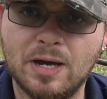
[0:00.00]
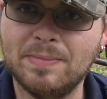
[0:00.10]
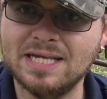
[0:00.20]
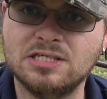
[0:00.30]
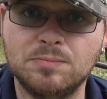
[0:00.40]
now,
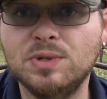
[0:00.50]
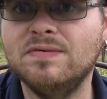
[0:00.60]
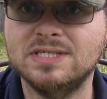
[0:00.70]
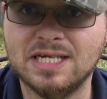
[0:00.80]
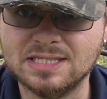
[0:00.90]
based on
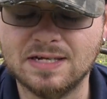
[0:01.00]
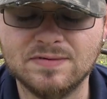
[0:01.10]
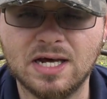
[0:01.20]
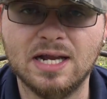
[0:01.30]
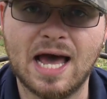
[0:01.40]
previous tests
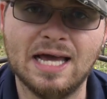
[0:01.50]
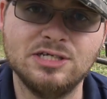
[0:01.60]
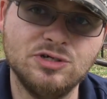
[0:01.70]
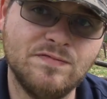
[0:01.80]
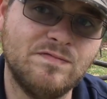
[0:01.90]
I've done, I do